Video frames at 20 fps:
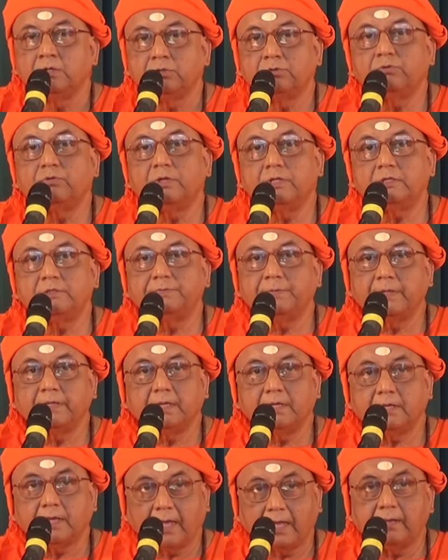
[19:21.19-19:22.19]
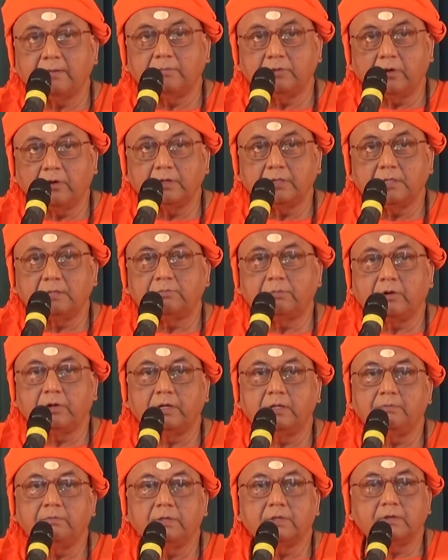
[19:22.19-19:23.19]
Truly speaking, I am not the
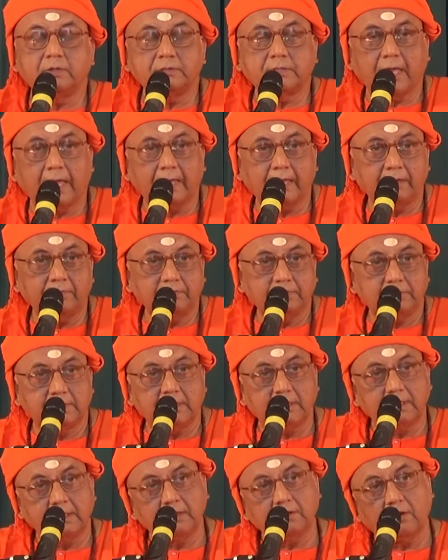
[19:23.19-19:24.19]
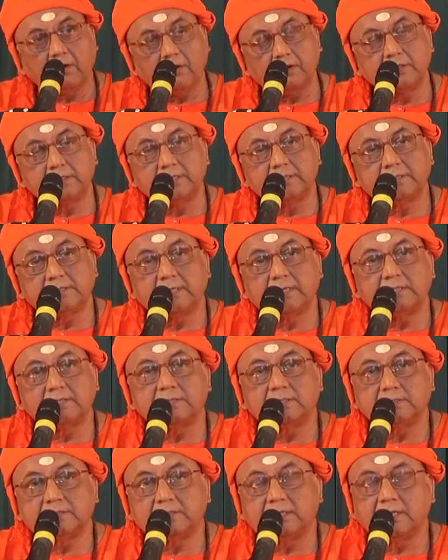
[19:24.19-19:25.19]
body because I am seeing all the
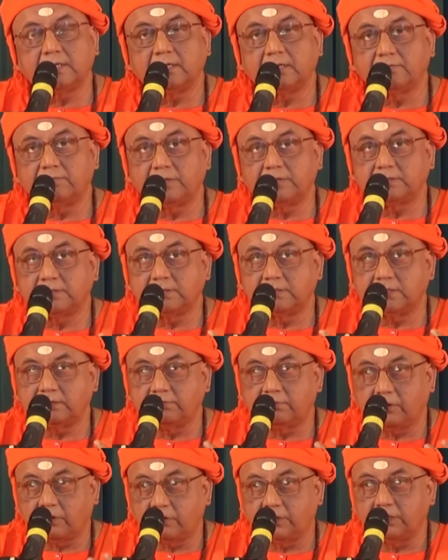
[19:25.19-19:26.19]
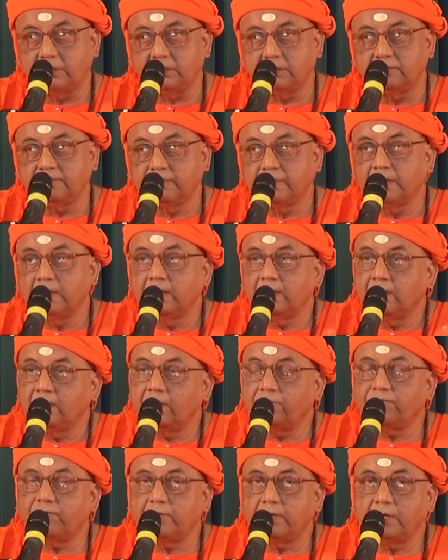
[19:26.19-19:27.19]
changes taking place in the body.
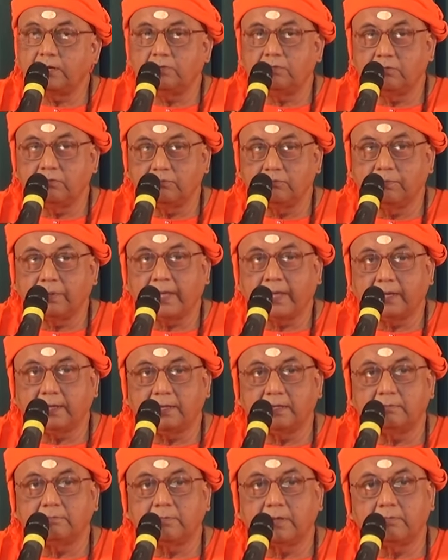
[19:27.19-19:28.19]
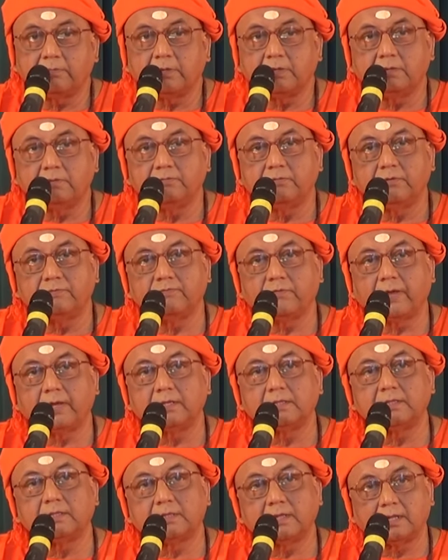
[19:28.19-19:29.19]
If we look back in memory, we
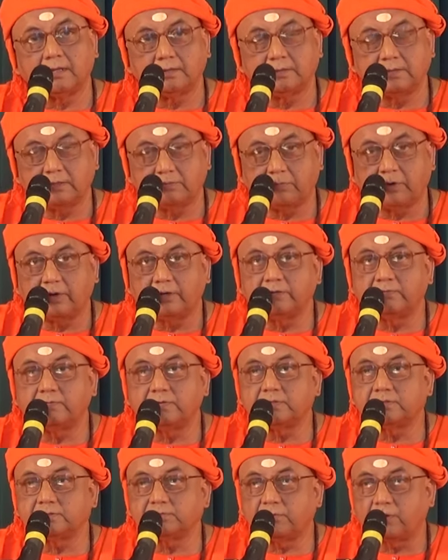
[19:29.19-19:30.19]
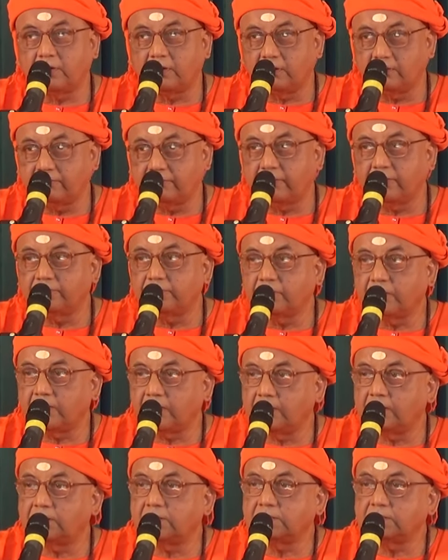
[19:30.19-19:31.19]
find that the body was small, from
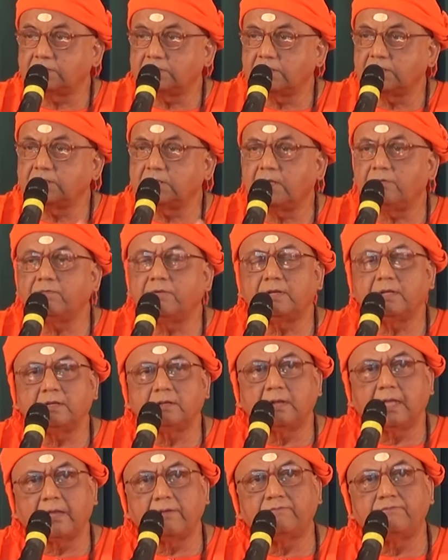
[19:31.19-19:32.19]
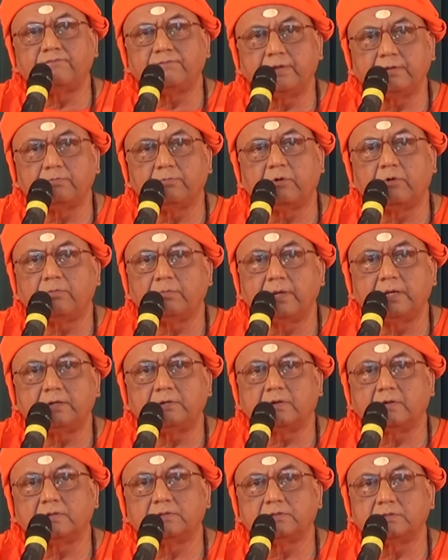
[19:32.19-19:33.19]
there it has changed. Even every
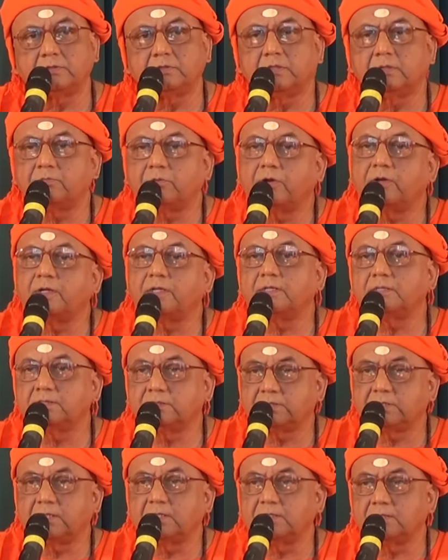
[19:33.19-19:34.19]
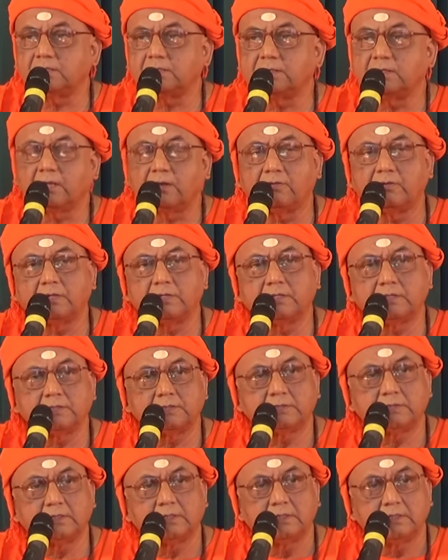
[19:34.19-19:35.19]
moment also the body is changing. Now it
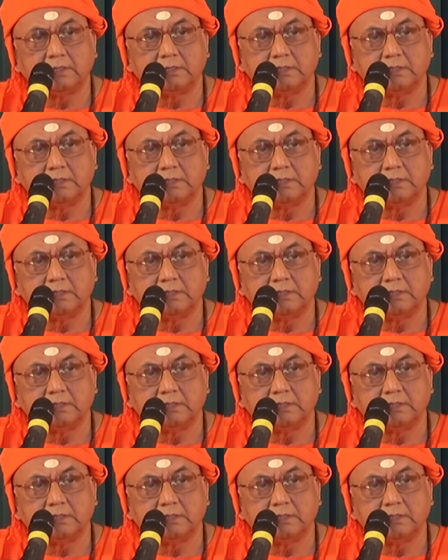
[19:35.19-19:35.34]
is